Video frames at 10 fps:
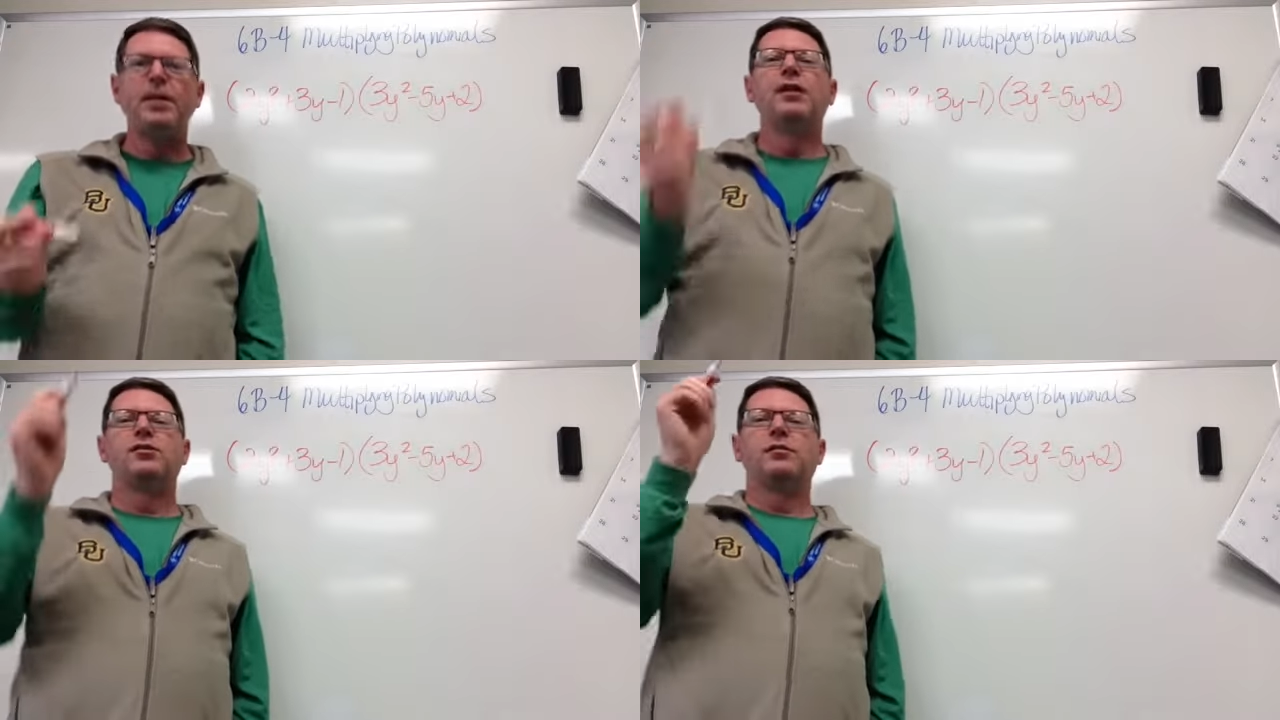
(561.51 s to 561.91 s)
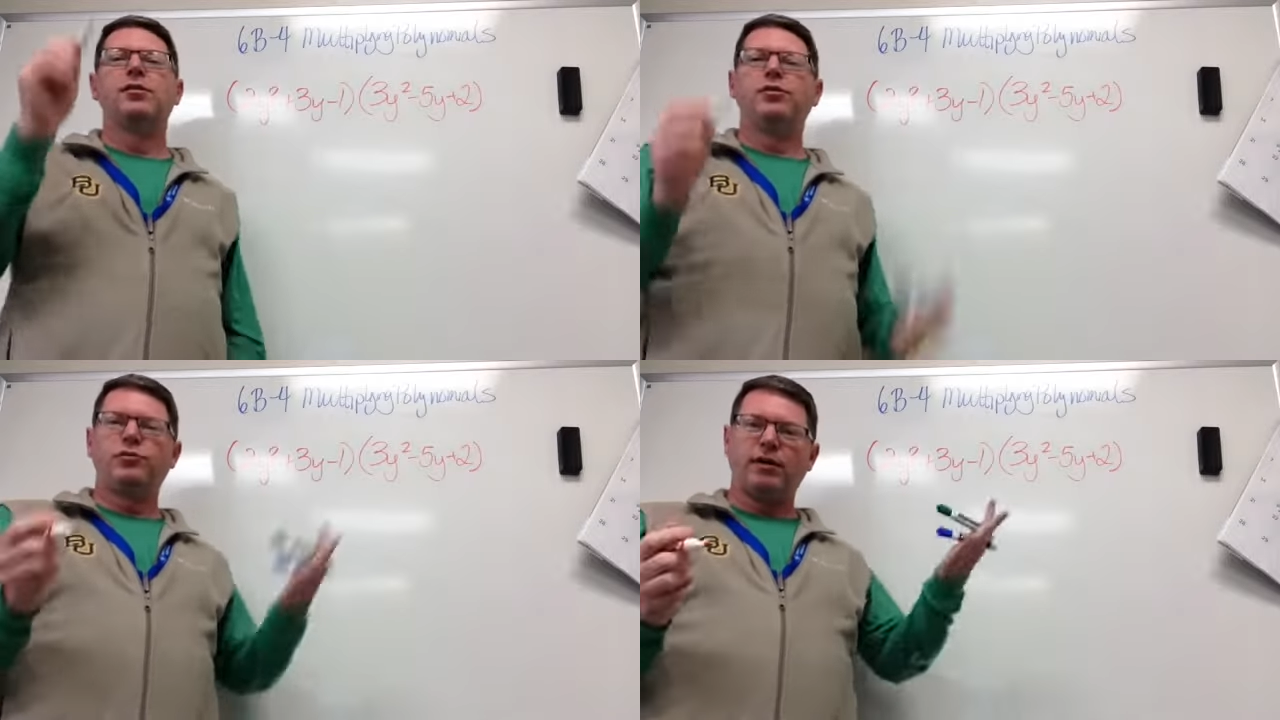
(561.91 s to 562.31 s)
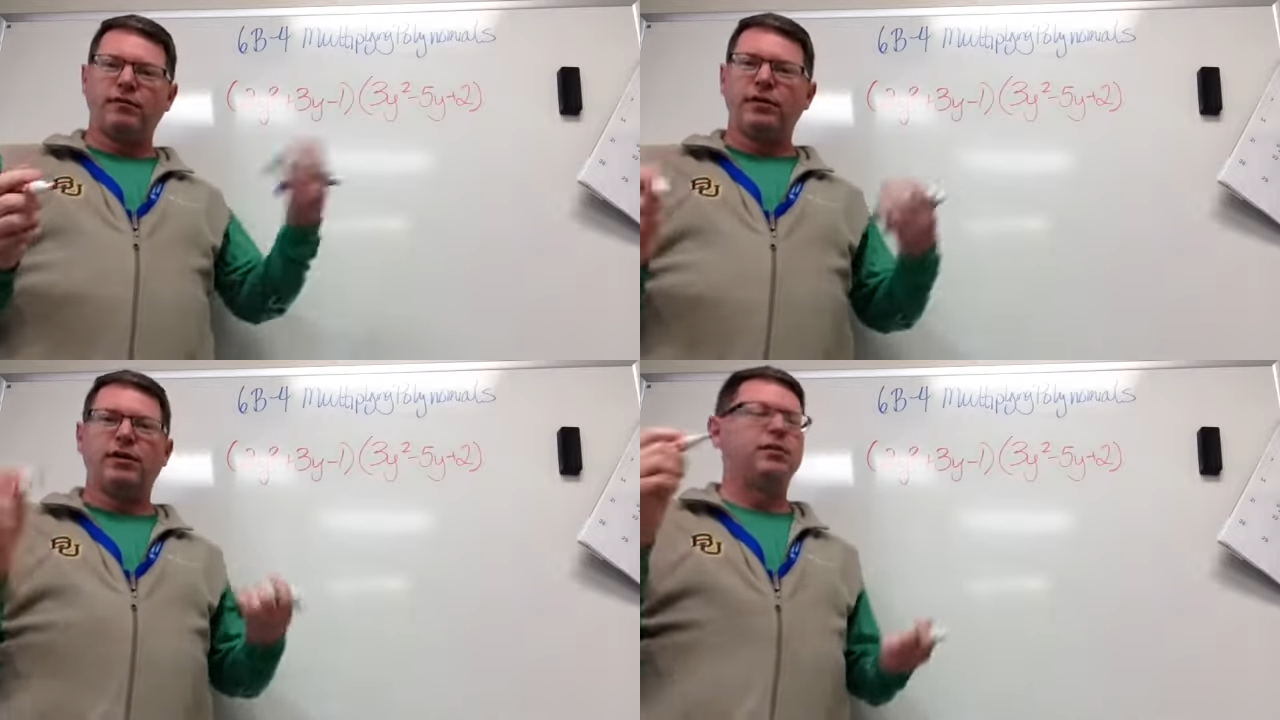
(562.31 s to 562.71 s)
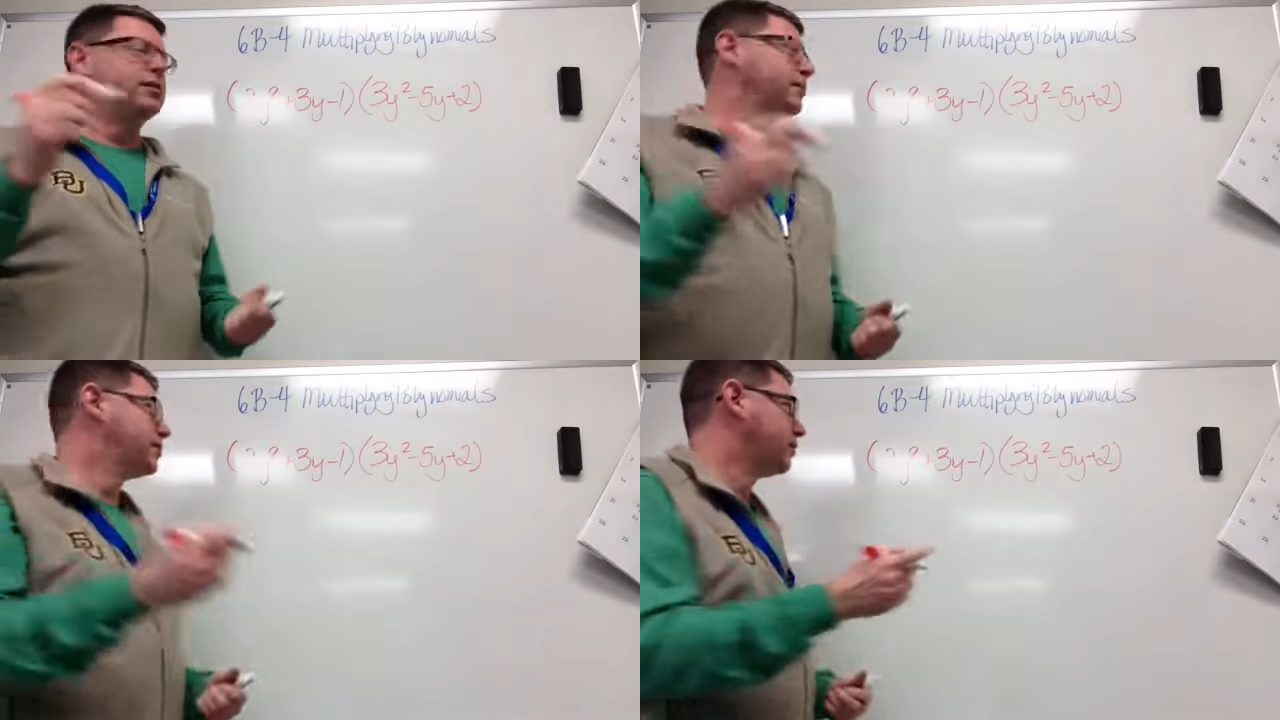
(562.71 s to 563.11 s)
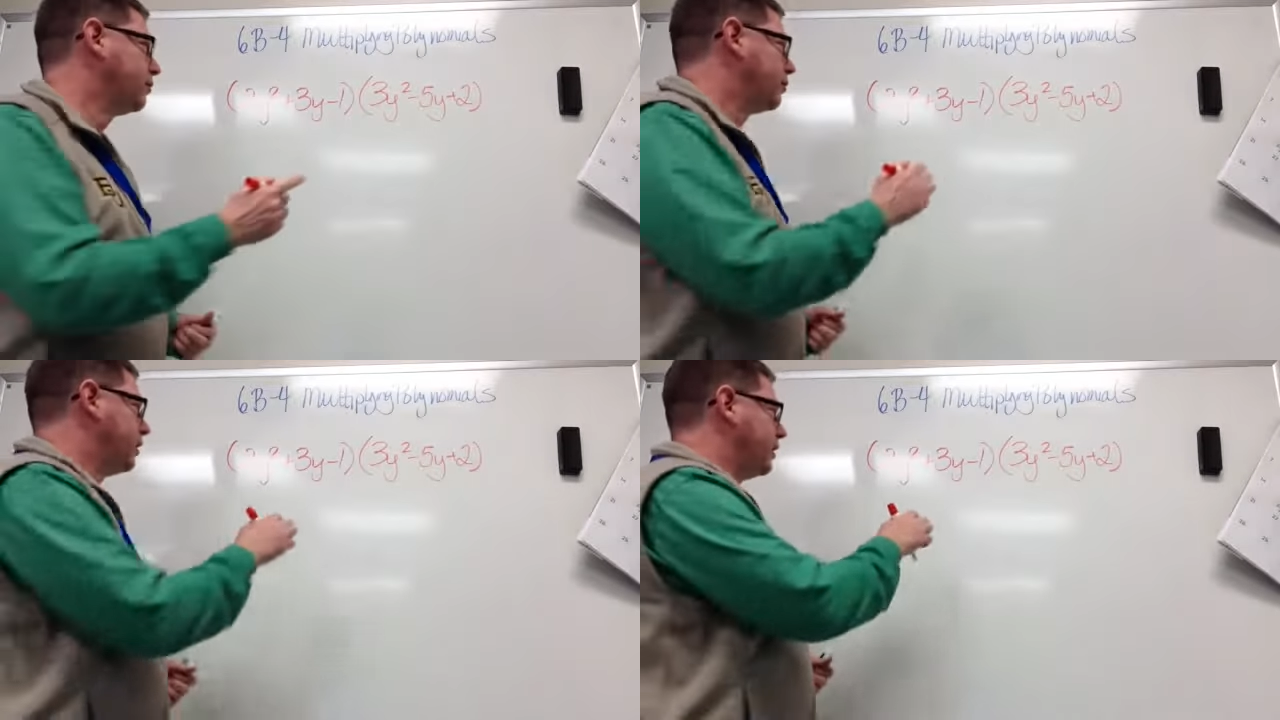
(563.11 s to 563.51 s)
So I'm going to do 3 different colors. I'm going to start
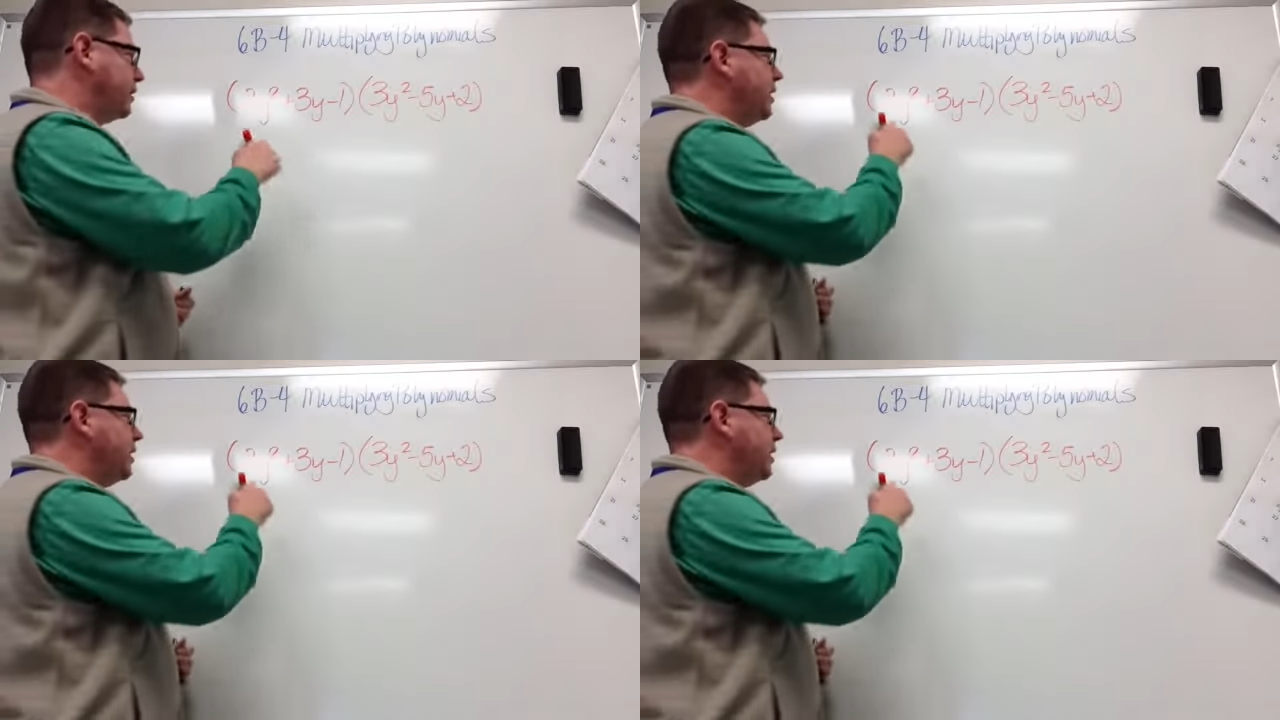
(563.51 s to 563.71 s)
with red.